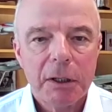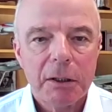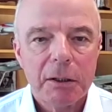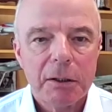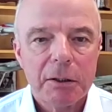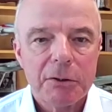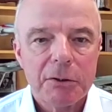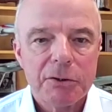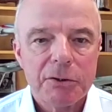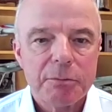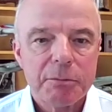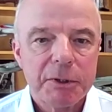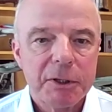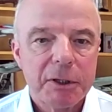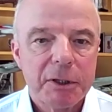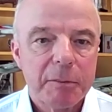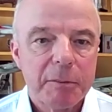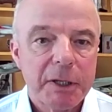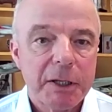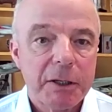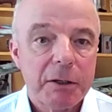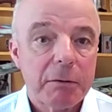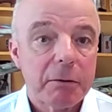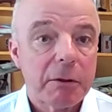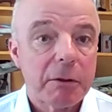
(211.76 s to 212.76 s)
speak
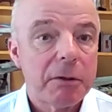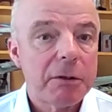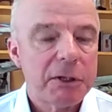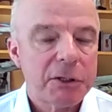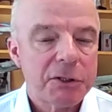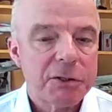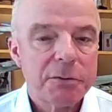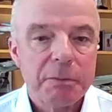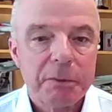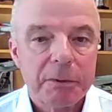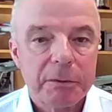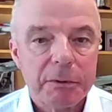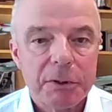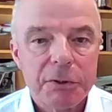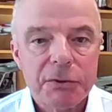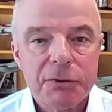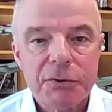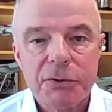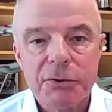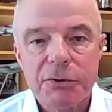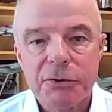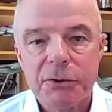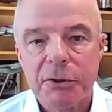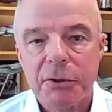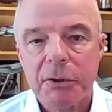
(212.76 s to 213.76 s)
about your own
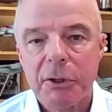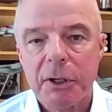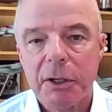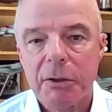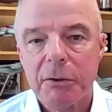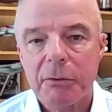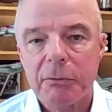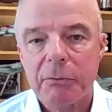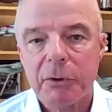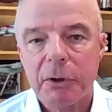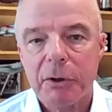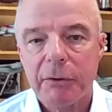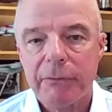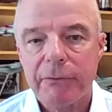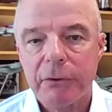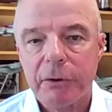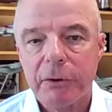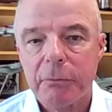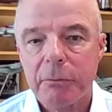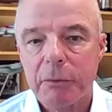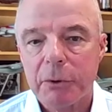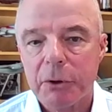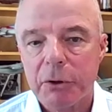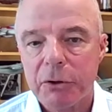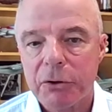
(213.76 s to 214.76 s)
experiences. And I
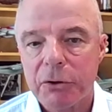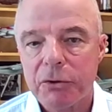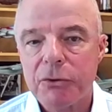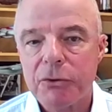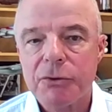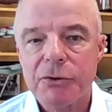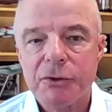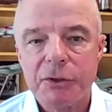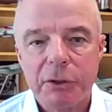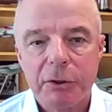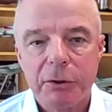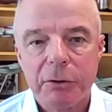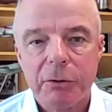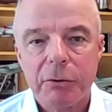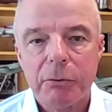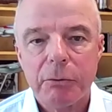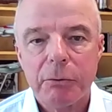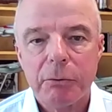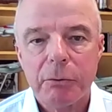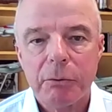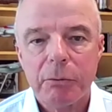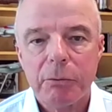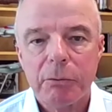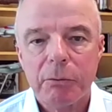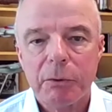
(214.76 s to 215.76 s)
find when I do
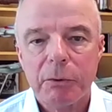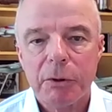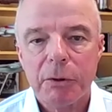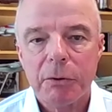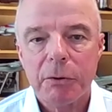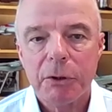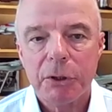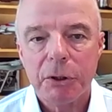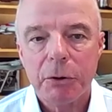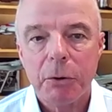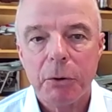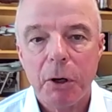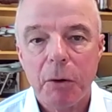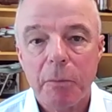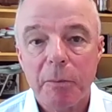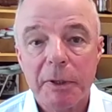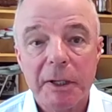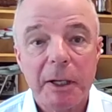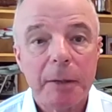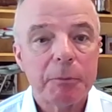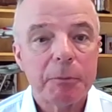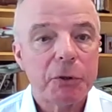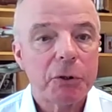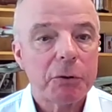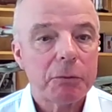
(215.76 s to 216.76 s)
so, you open
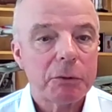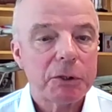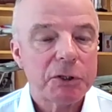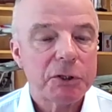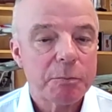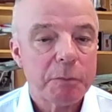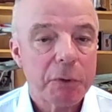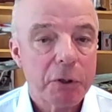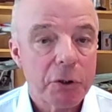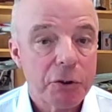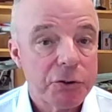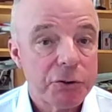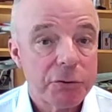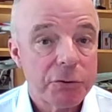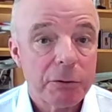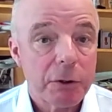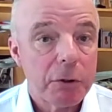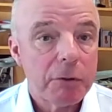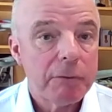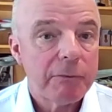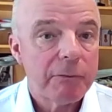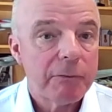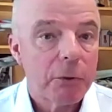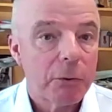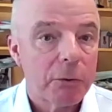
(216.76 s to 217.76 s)
up, you expose your
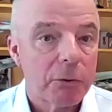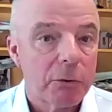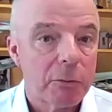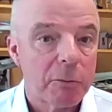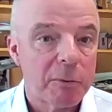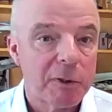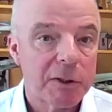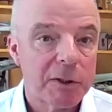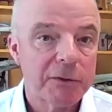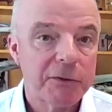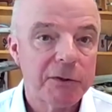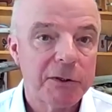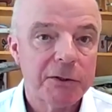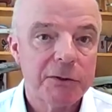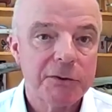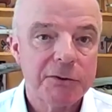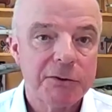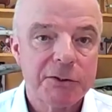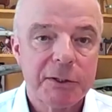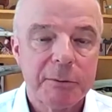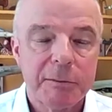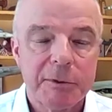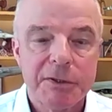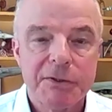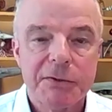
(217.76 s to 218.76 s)
own vulnerability to
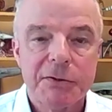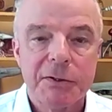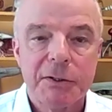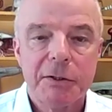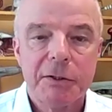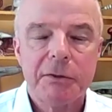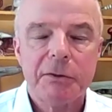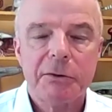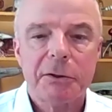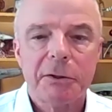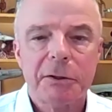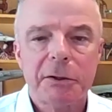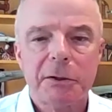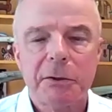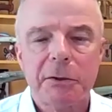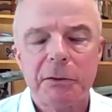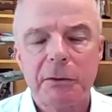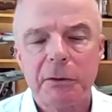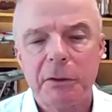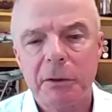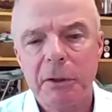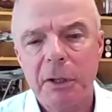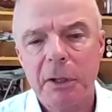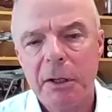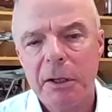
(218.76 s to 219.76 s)
some extent.
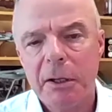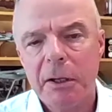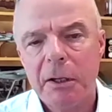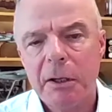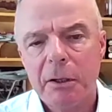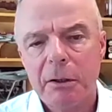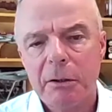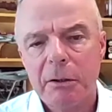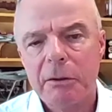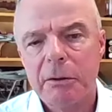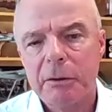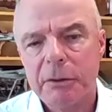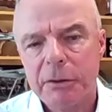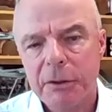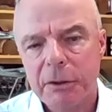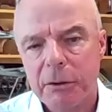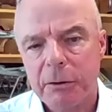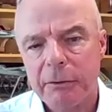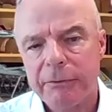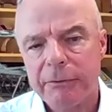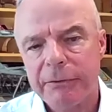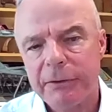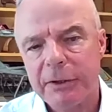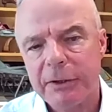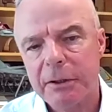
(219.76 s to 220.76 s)

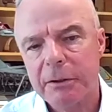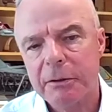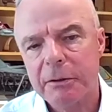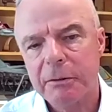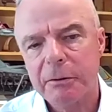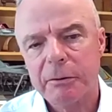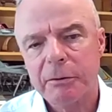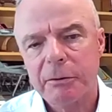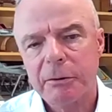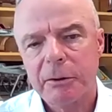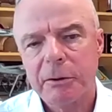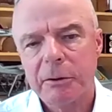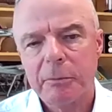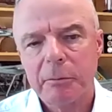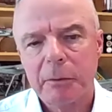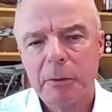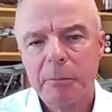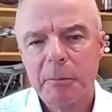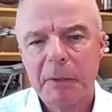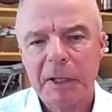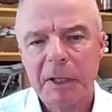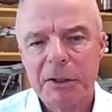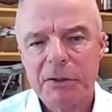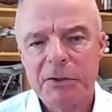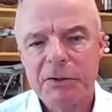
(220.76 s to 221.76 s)
I found
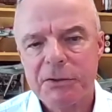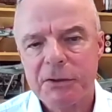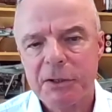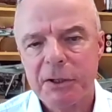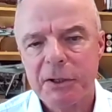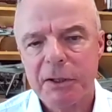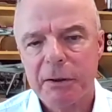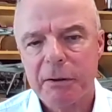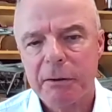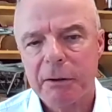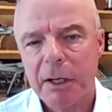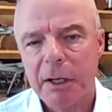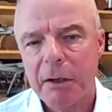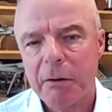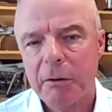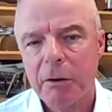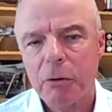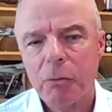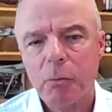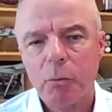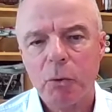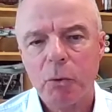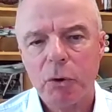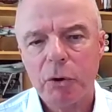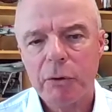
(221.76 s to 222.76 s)
amongst our
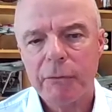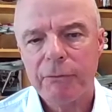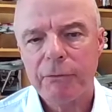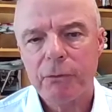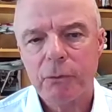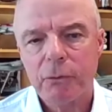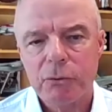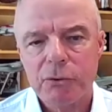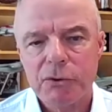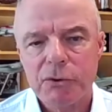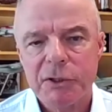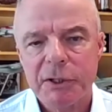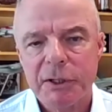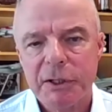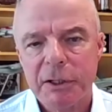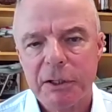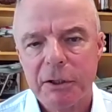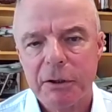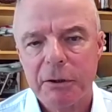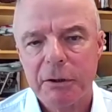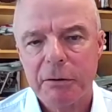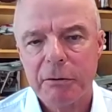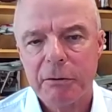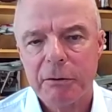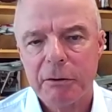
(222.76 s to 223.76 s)
own workforce, let
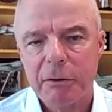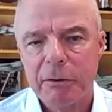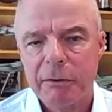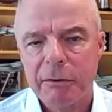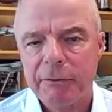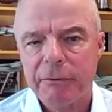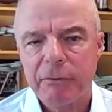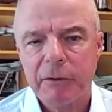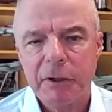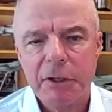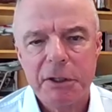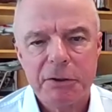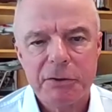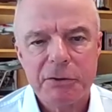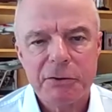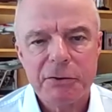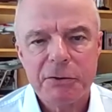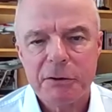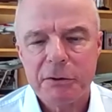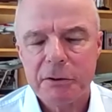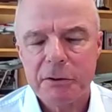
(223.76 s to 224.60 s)
alone friends,